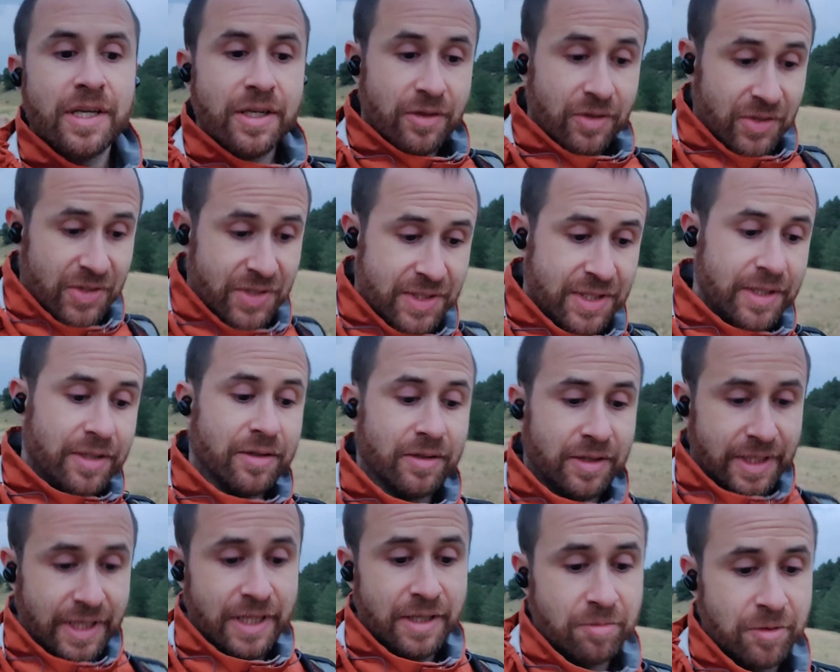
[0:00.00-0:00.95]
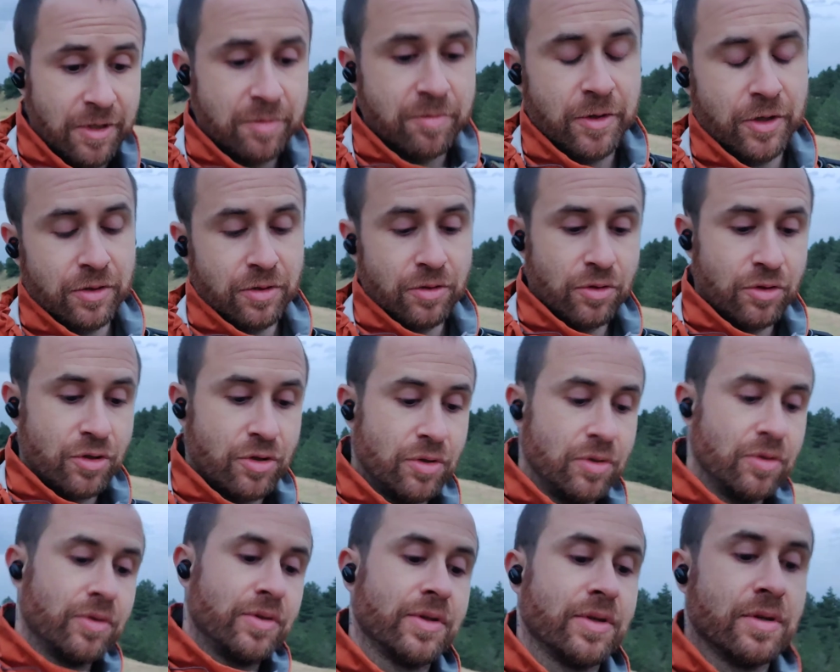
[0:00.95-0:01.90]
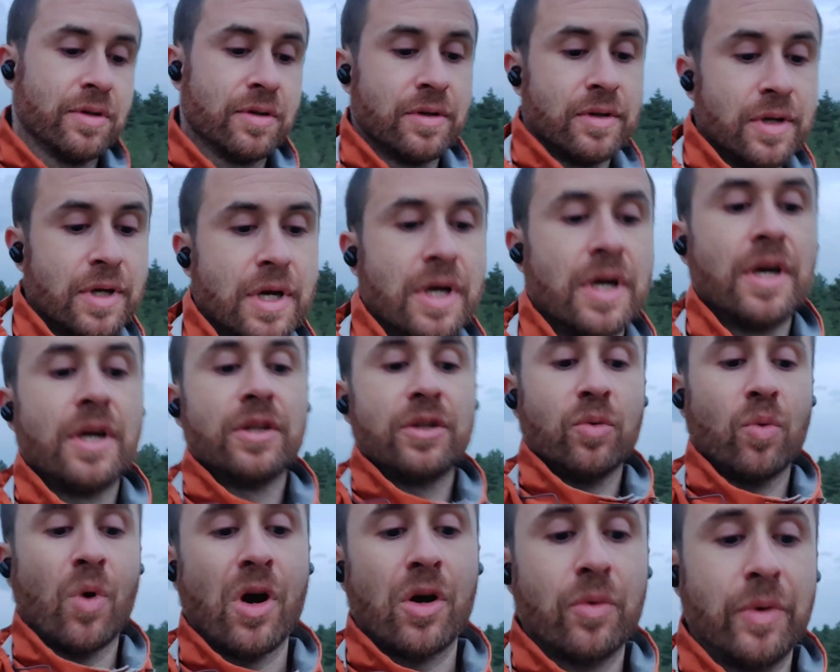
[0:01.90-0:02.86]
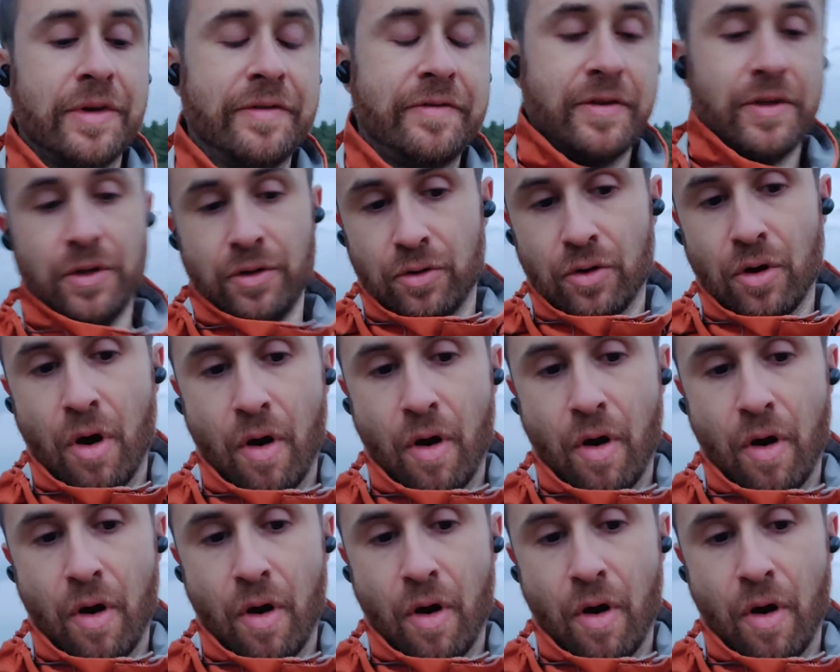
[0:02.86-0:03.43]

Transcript: you still need people to choose to work with you